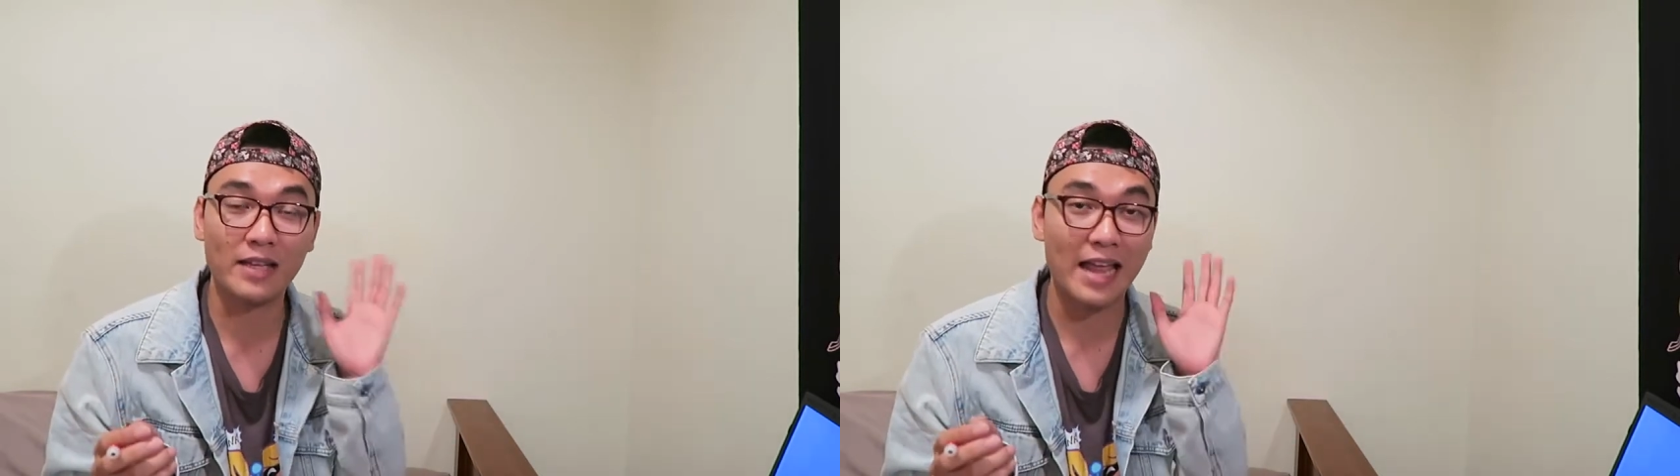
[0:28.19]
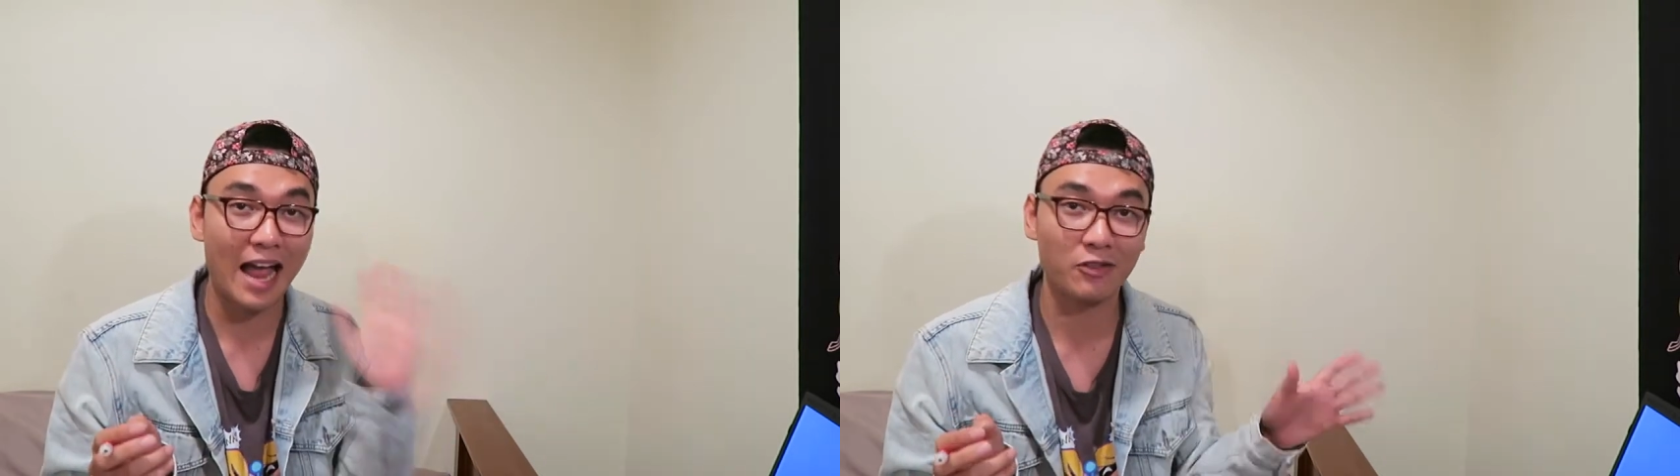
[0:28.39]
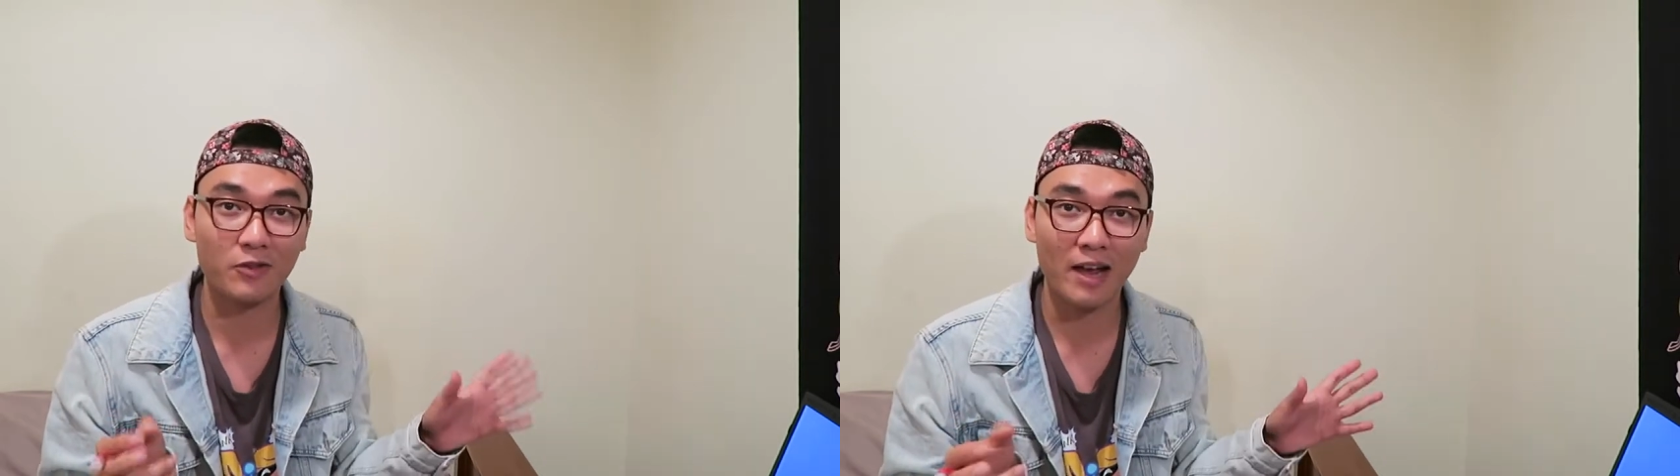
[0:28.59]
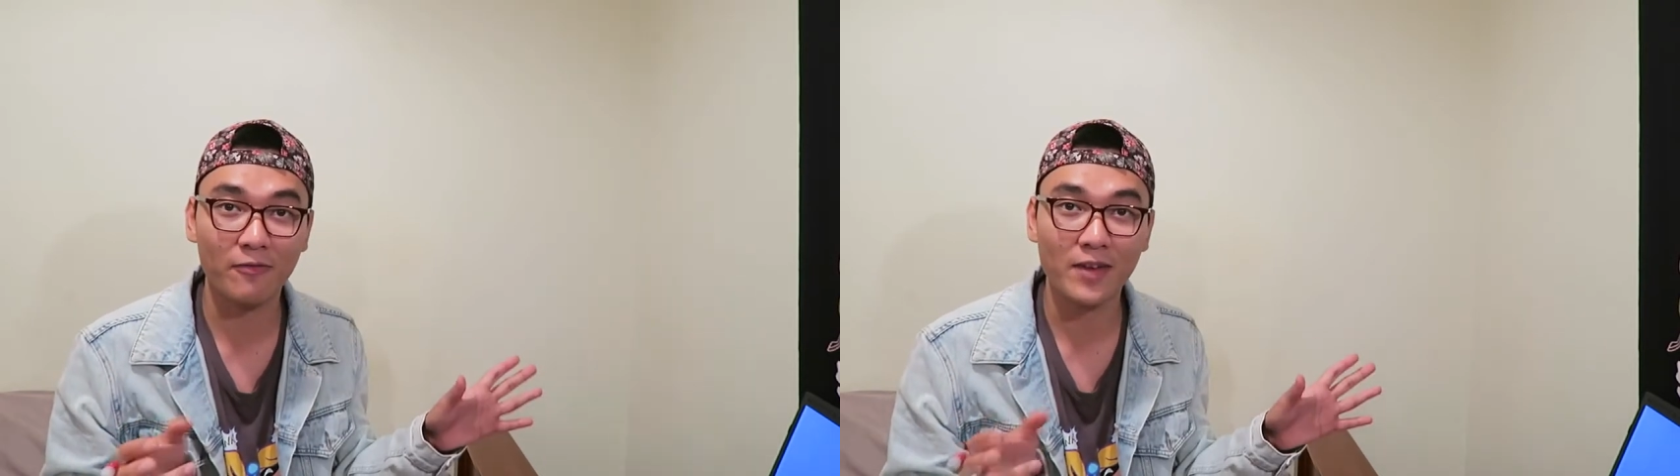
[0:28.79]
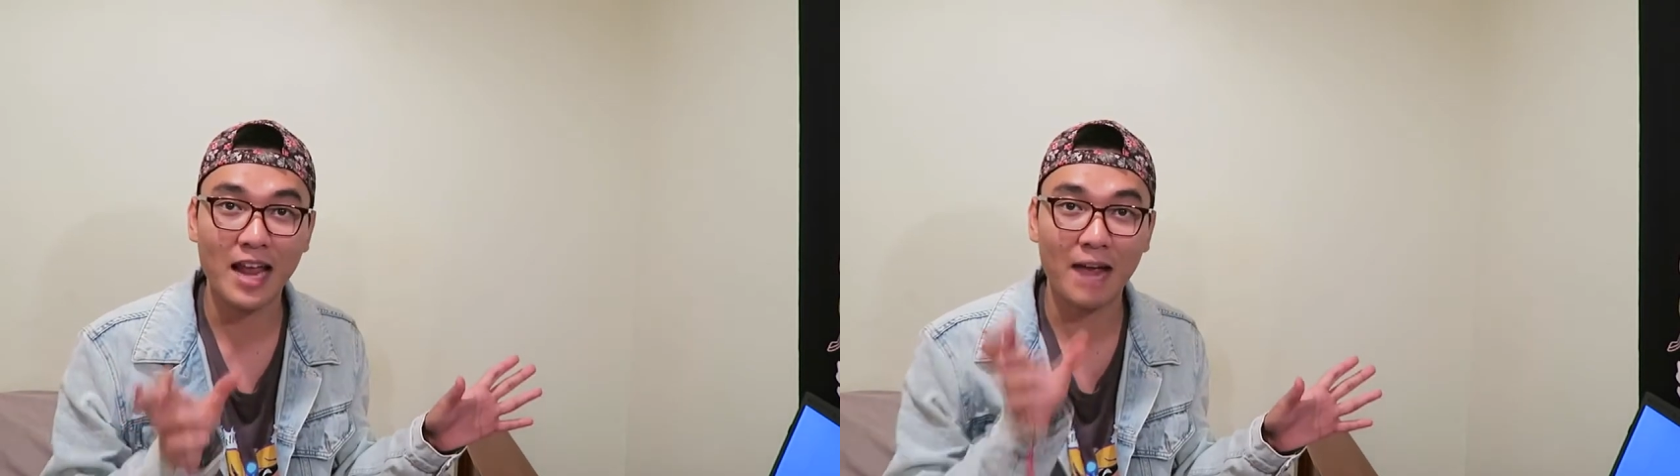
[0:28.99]
the actual
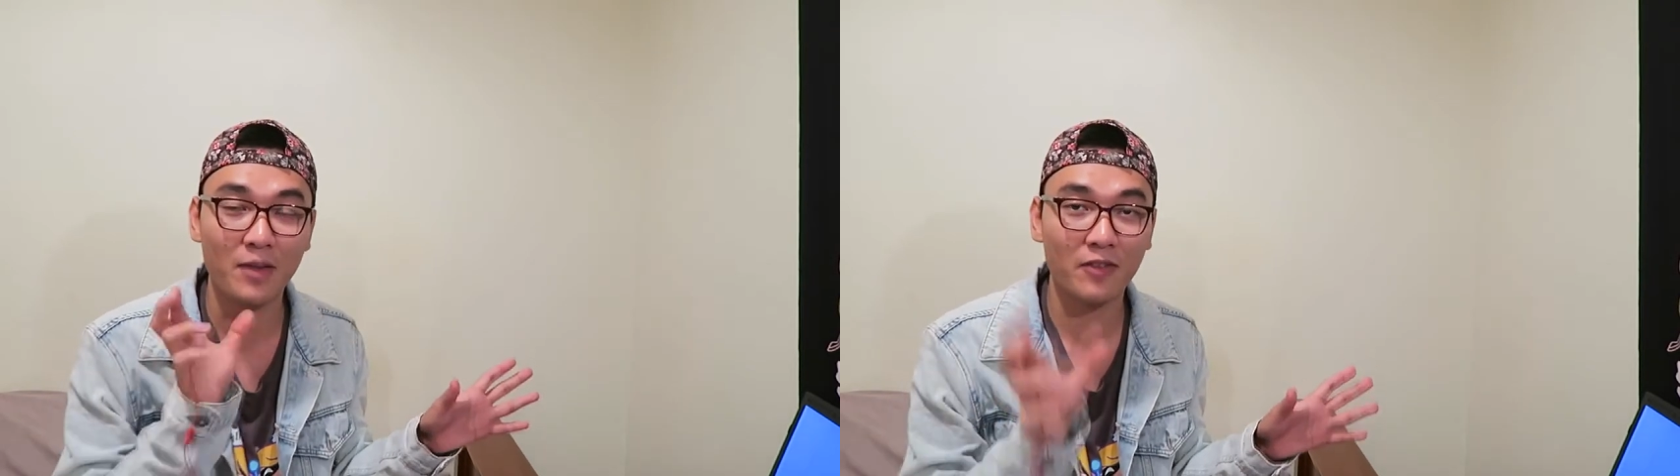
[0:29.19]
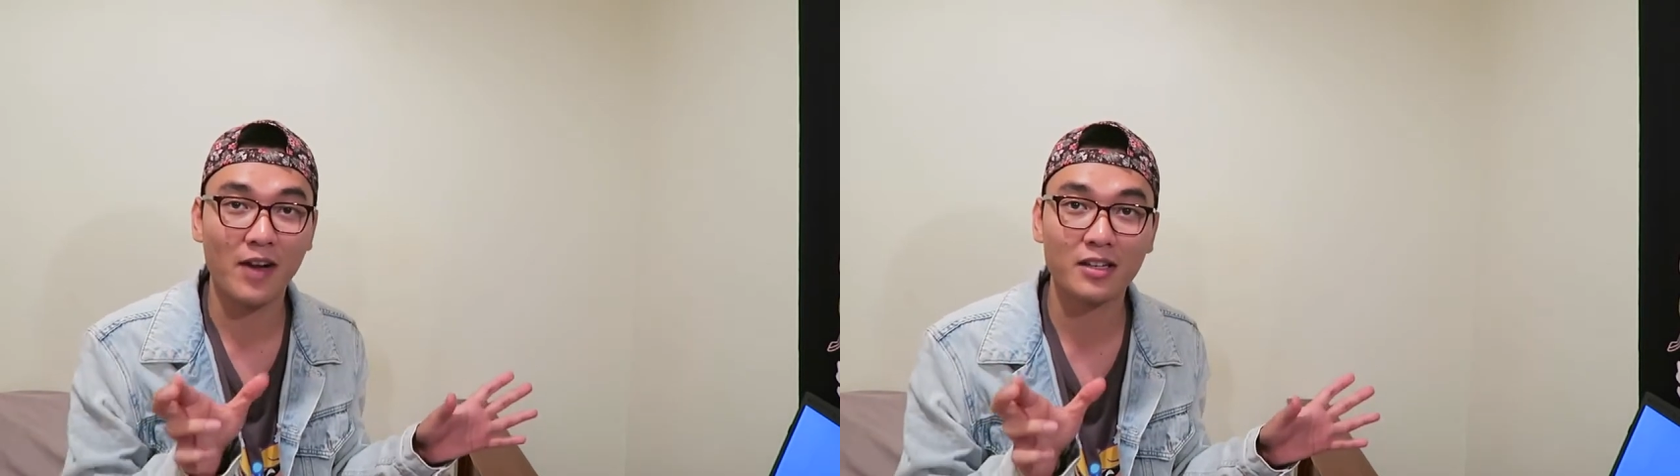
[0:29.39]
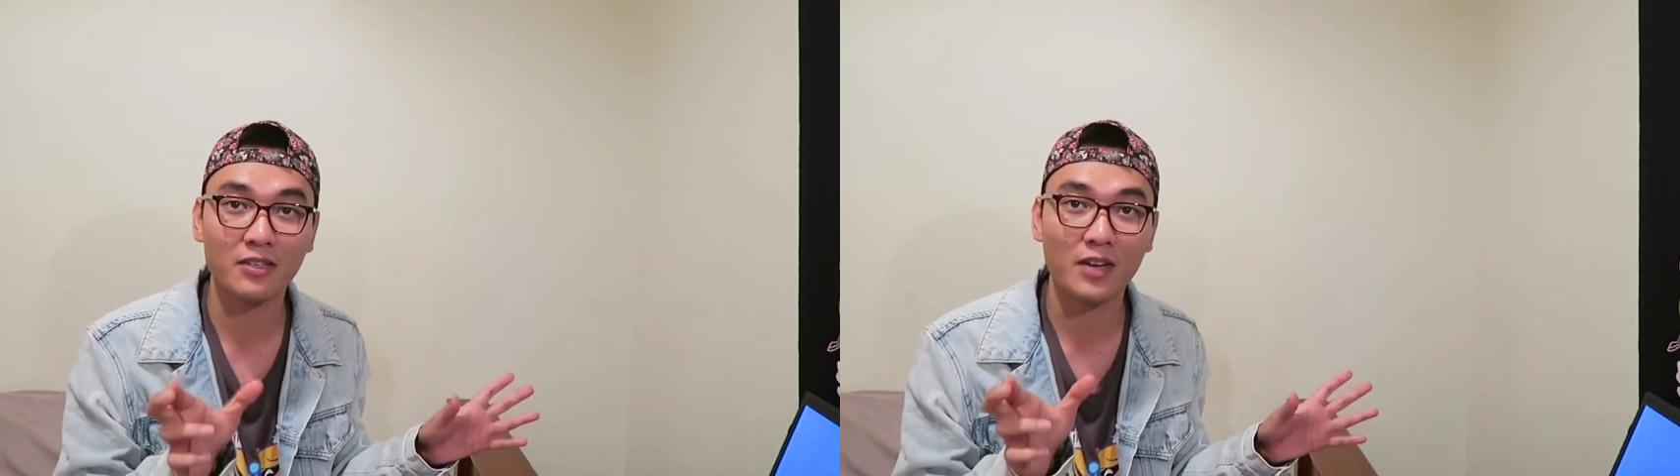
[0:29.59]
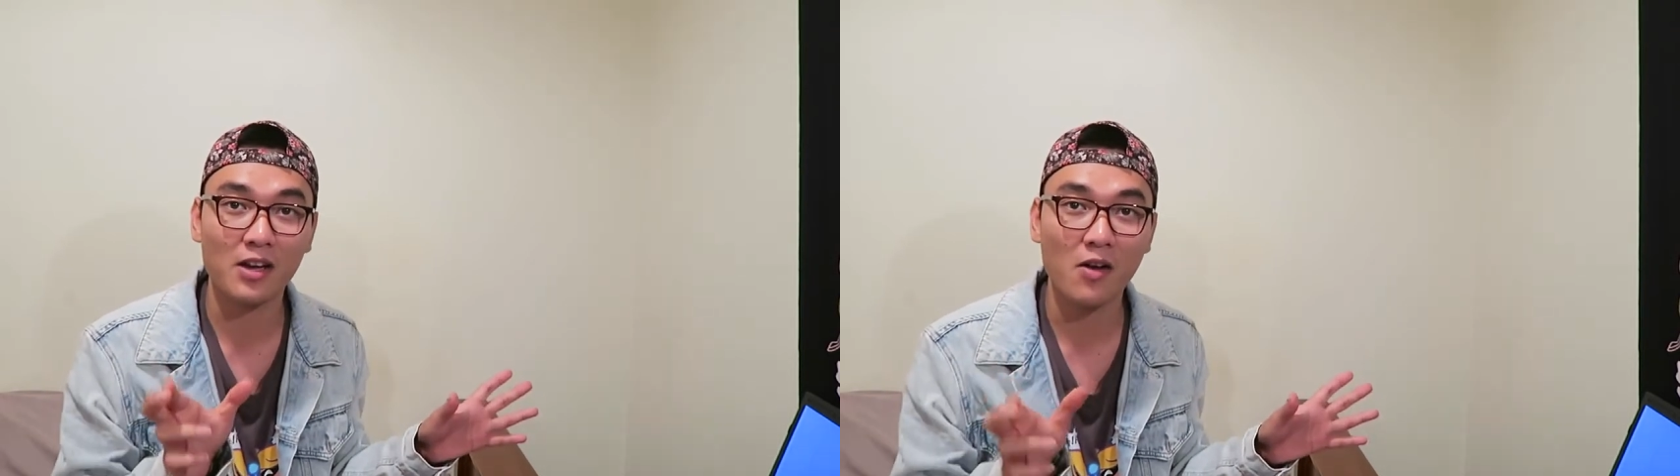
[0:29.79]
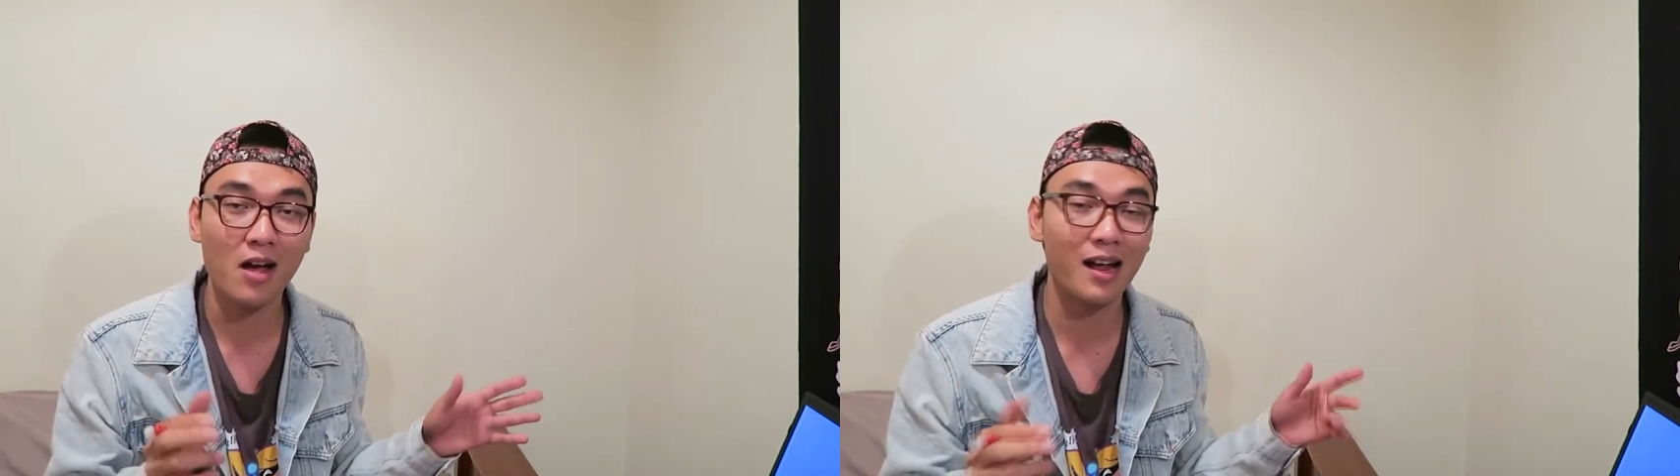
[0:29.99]
MV and my reaction video,